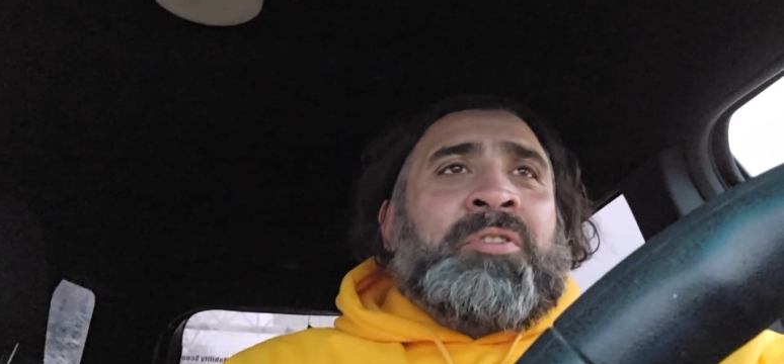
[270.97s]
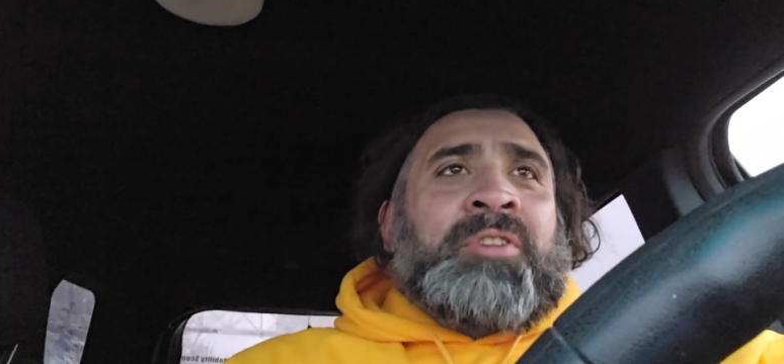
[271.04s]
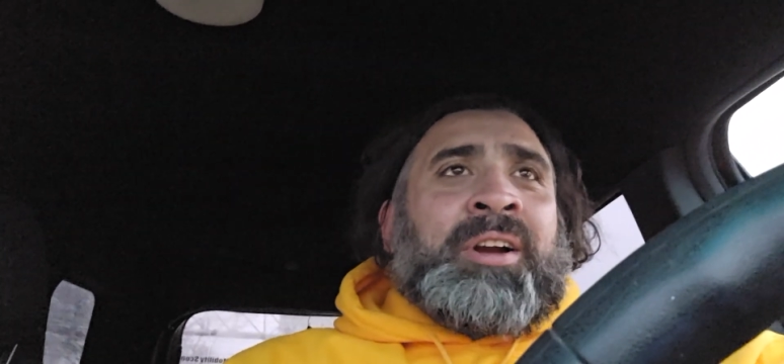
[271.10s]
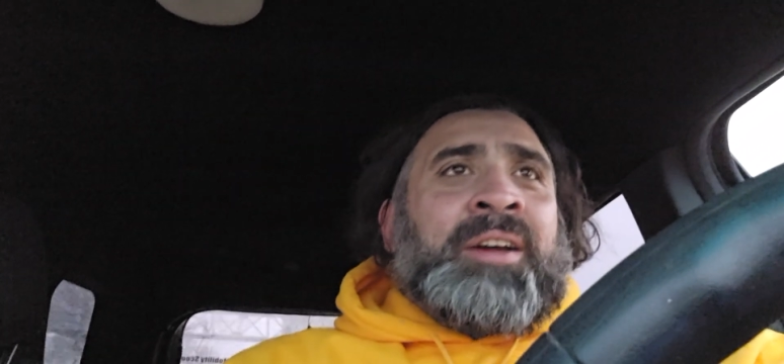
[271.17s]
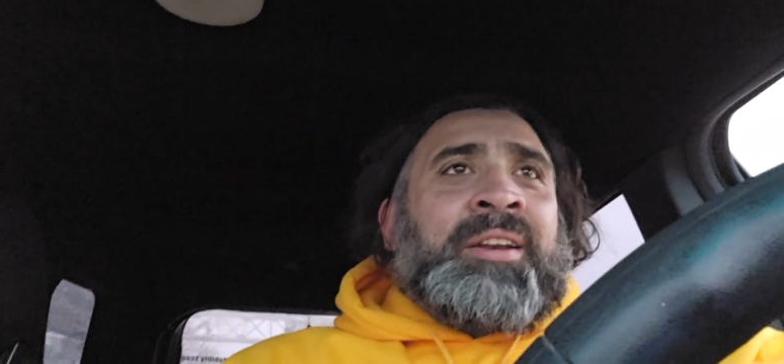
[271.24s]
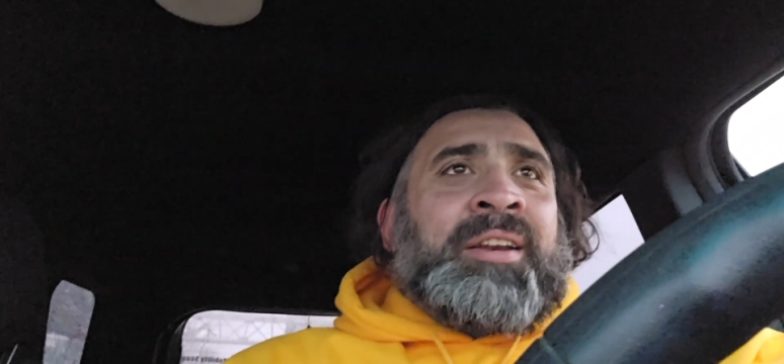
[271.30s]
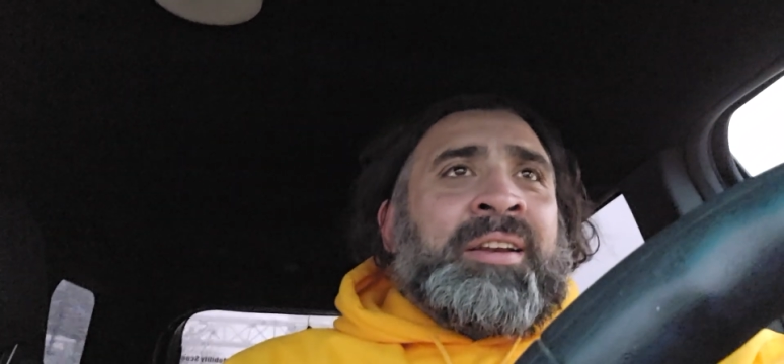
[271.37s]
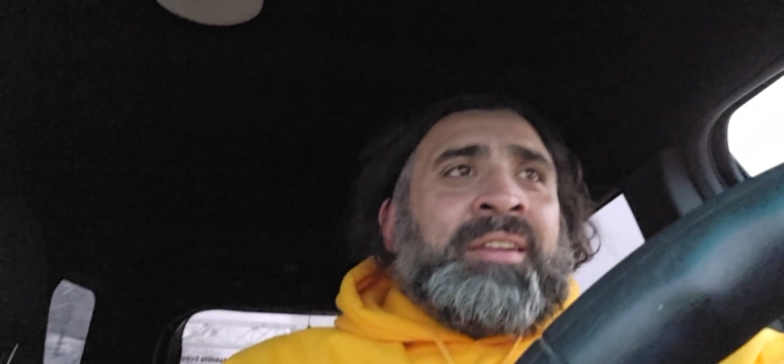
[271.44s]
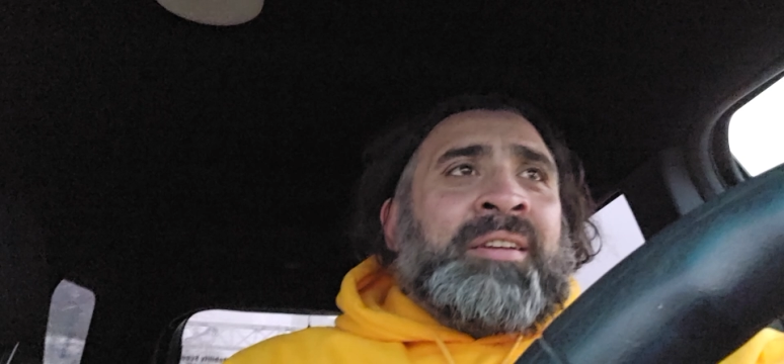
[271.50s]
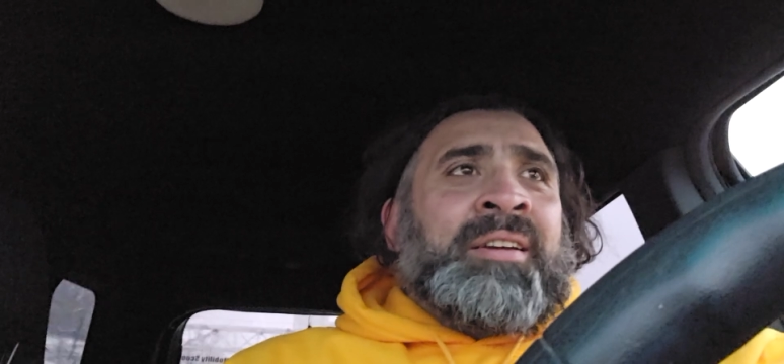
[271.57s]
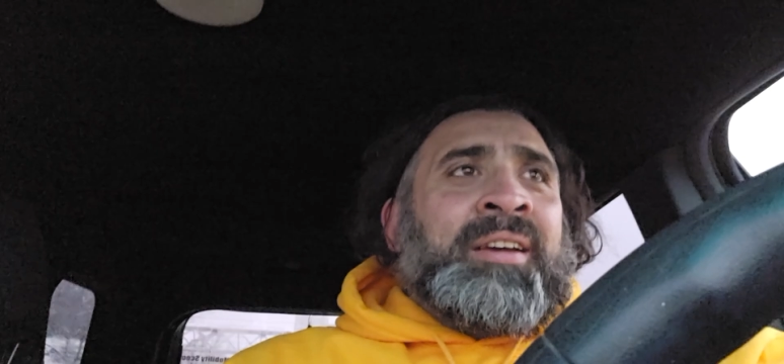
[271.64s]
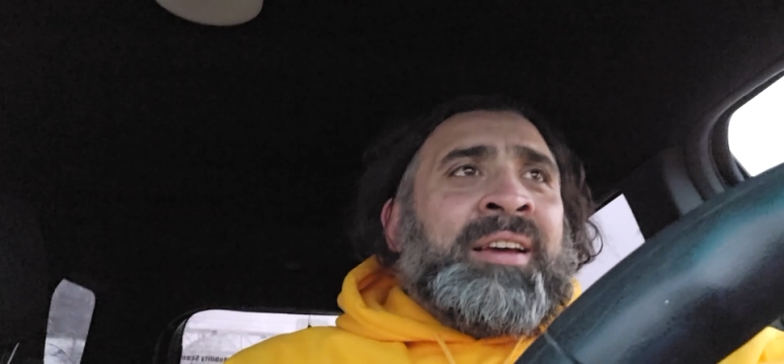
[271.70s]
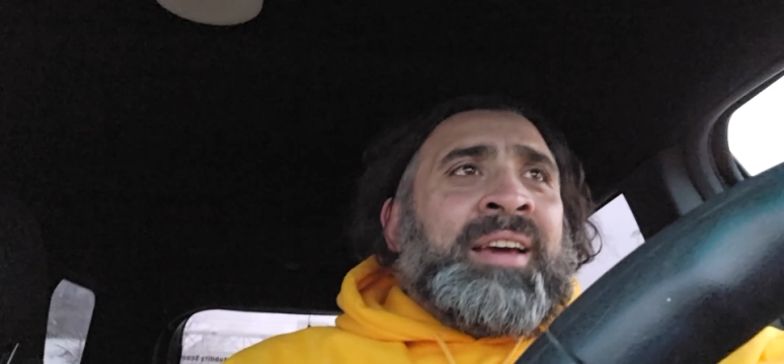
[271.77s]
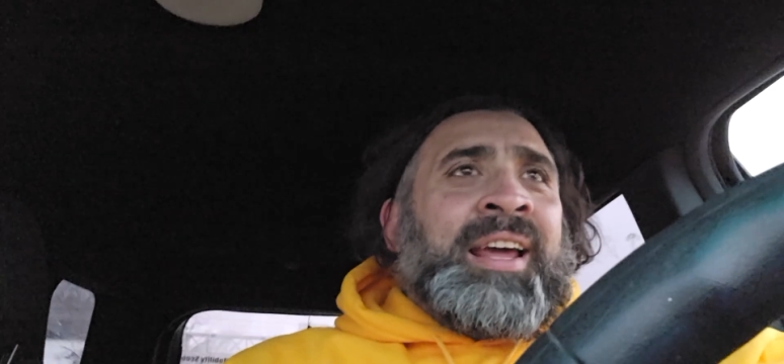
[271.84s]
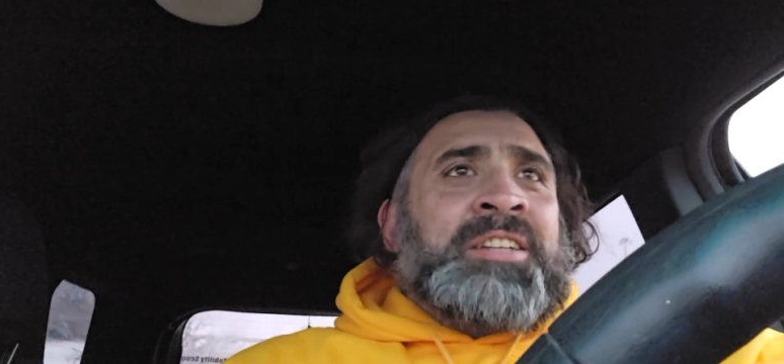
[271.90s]
it around,
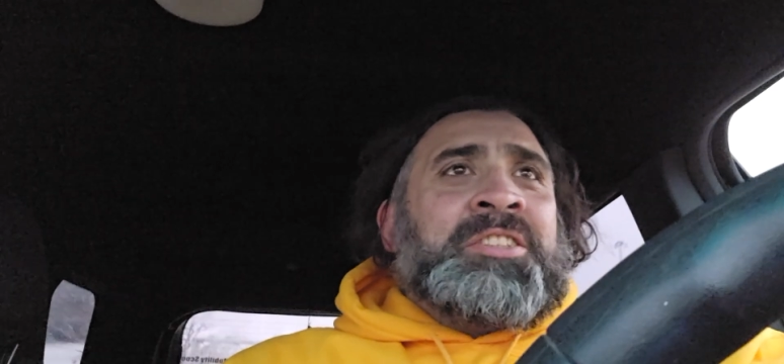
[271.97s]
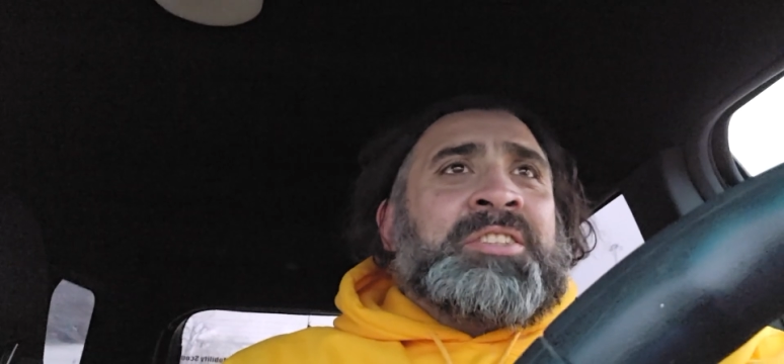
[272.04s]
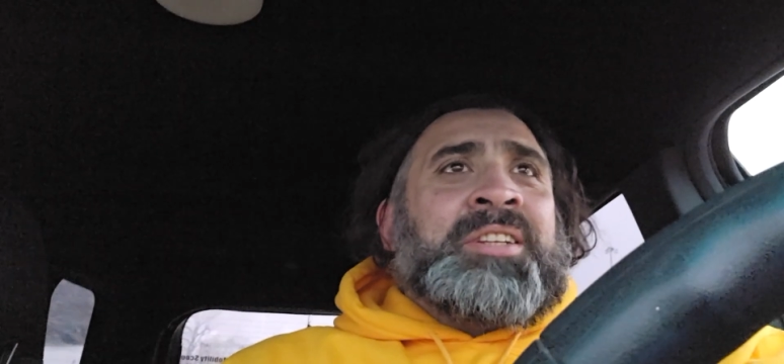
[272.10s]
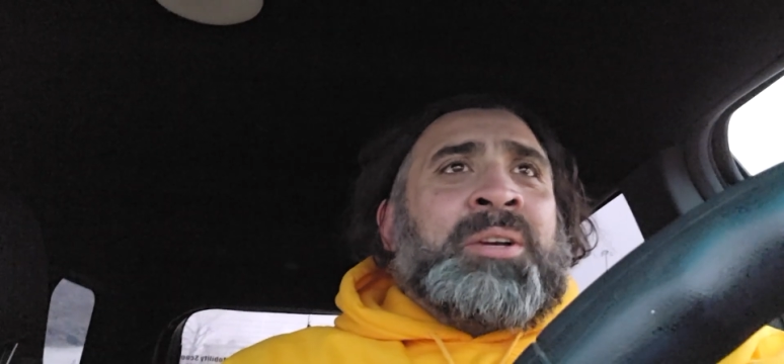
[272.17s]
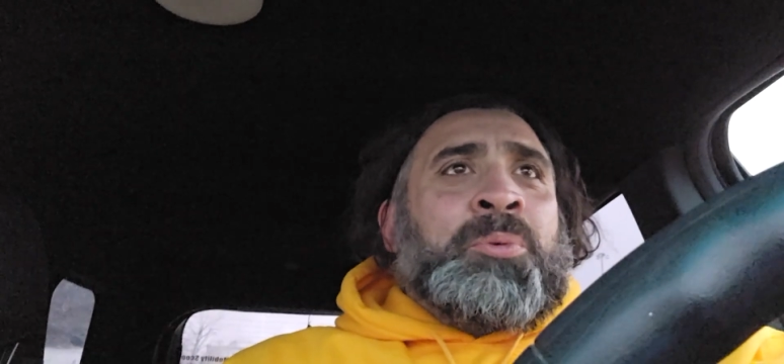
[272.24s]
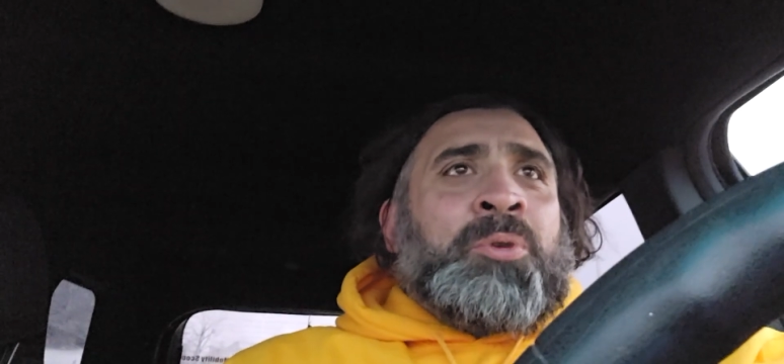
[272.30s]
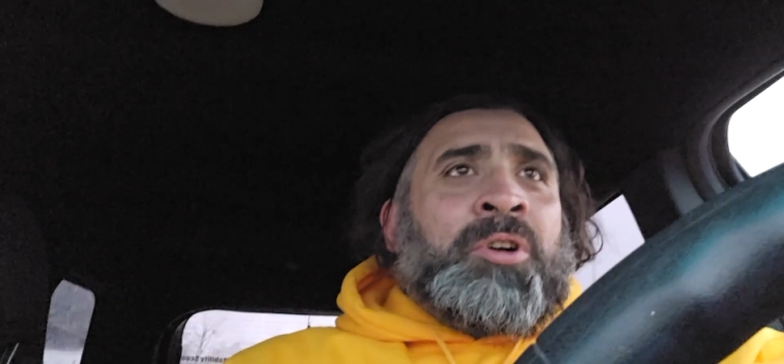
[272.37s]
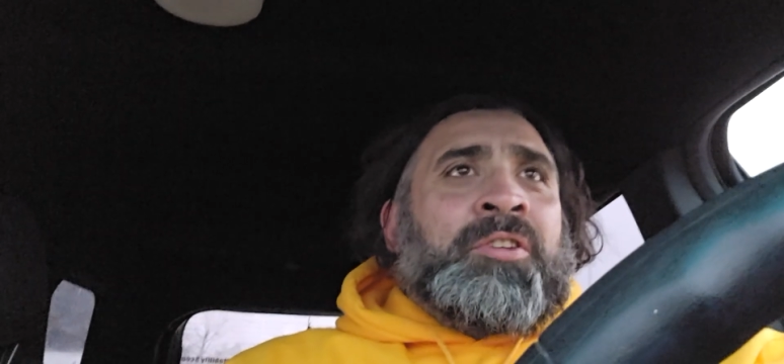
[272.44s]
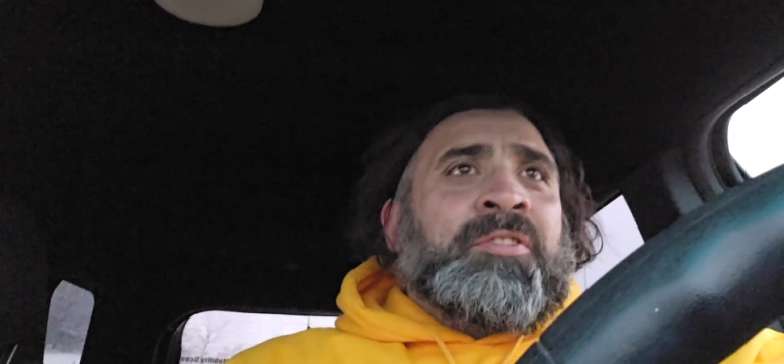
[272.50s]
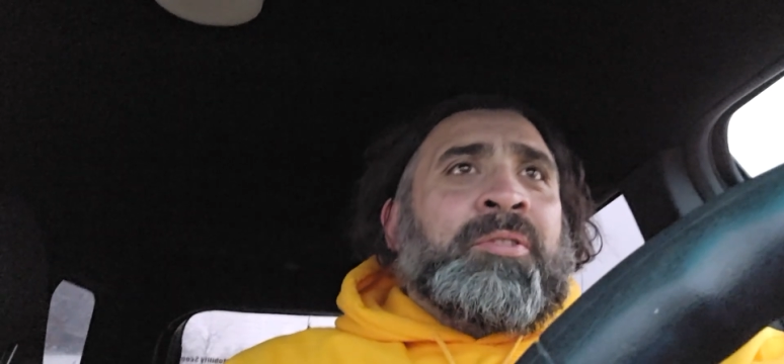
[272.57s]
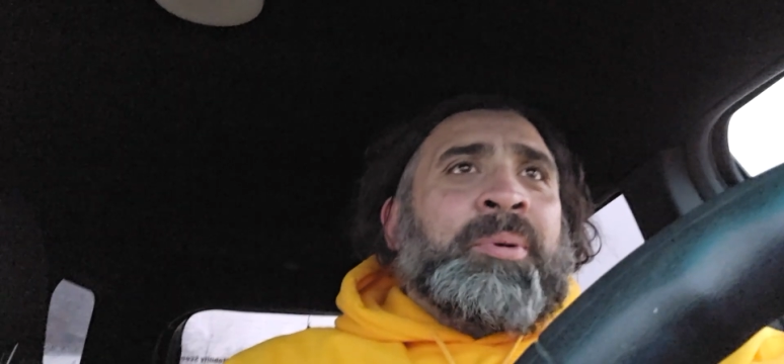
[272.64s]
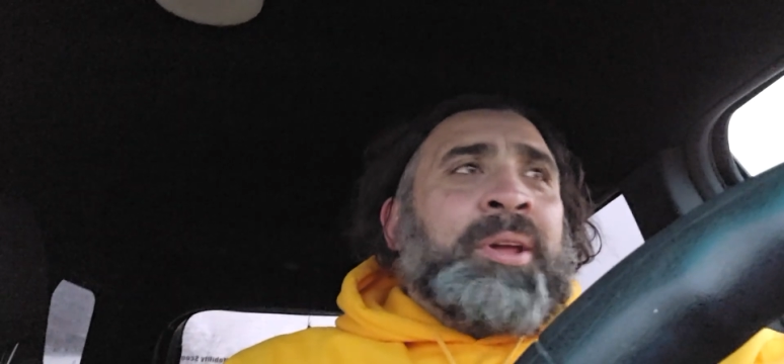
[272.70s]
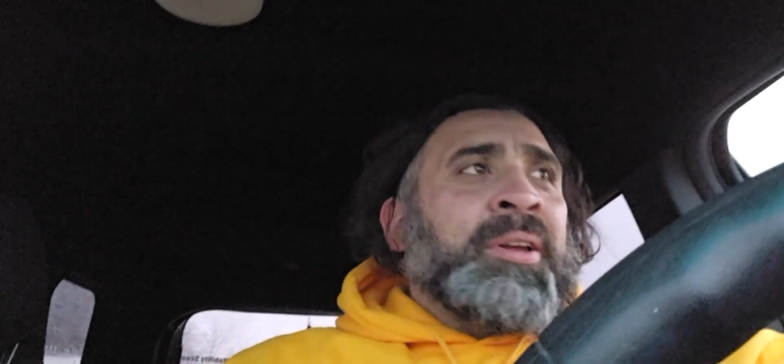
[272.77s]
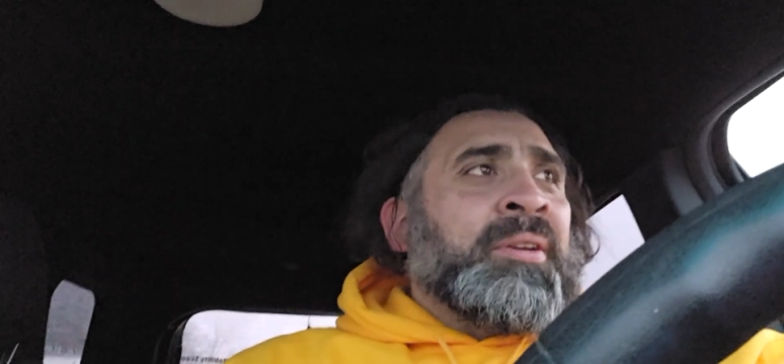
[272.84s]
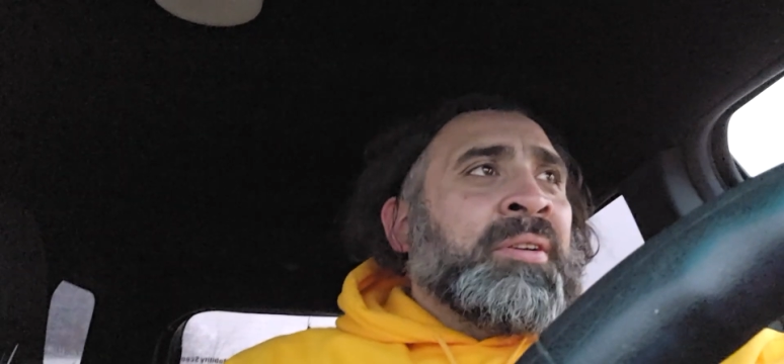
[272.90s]
but it just didn't work for
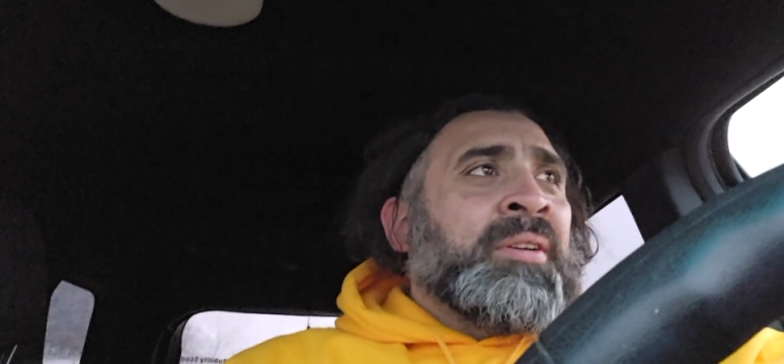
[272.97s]
me.